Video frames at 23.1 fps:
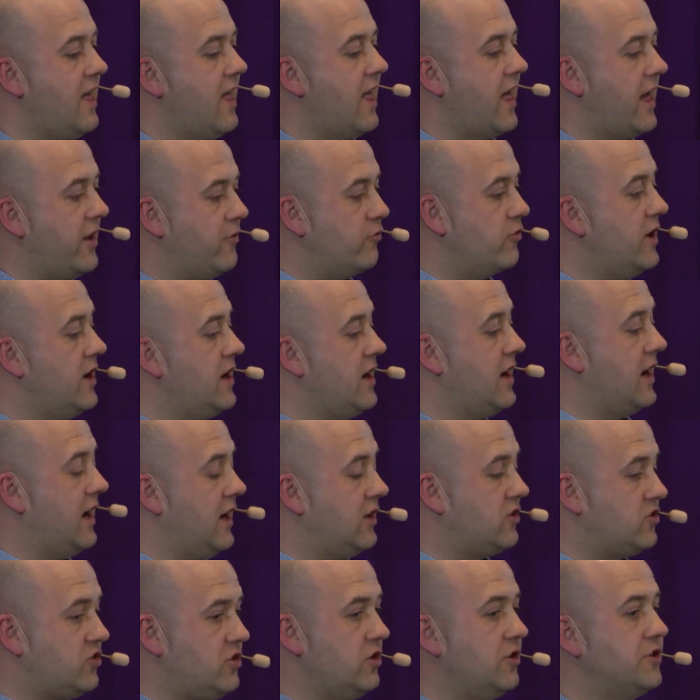And really,
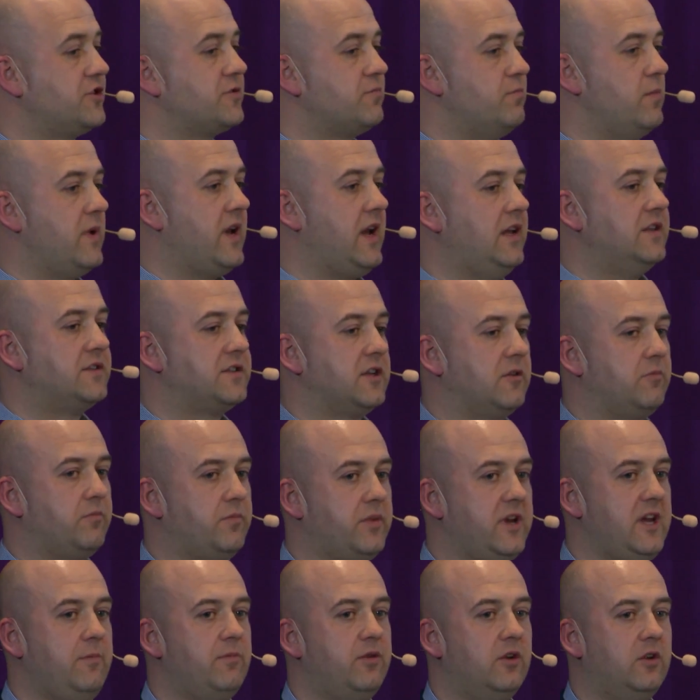it just means that
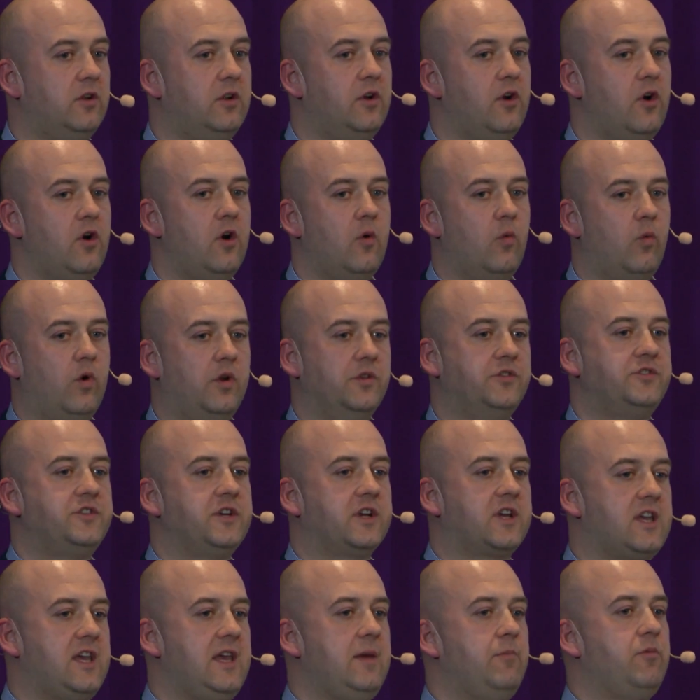people want to
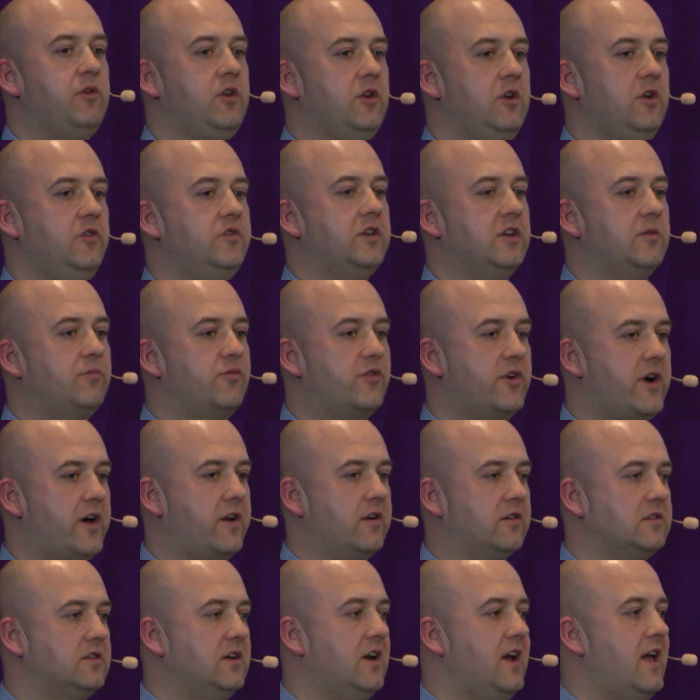keep using the
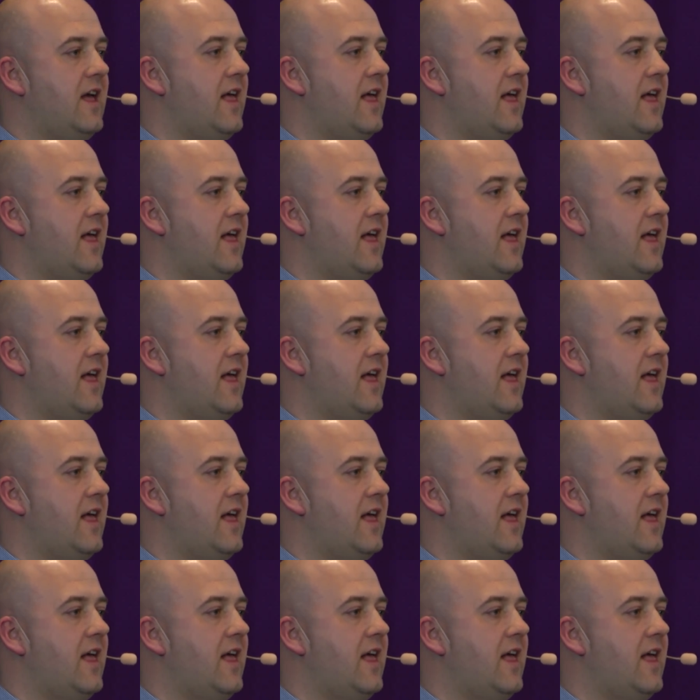product,